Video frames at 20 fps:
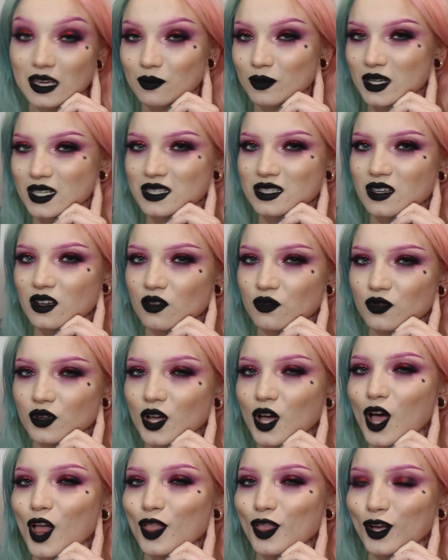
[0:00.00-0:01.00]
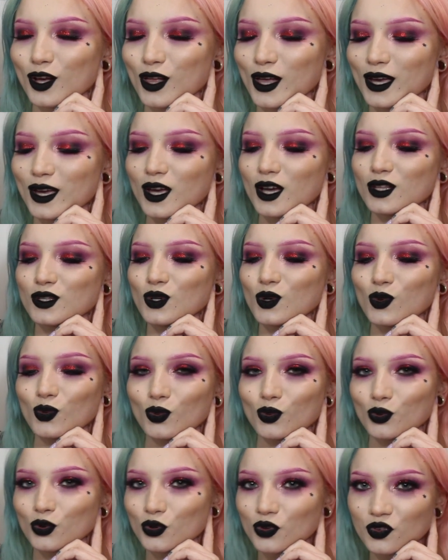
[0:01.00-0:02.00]
myself look like a
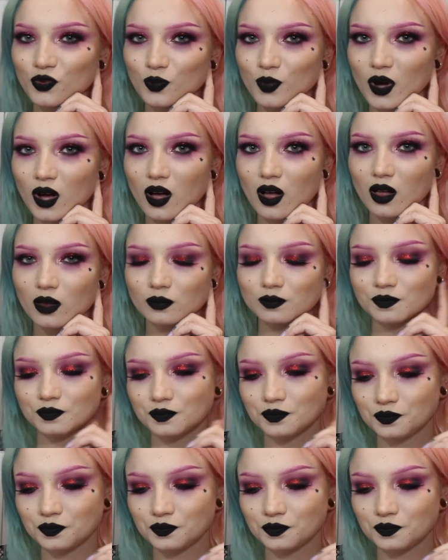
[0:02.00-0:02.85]
total goofball.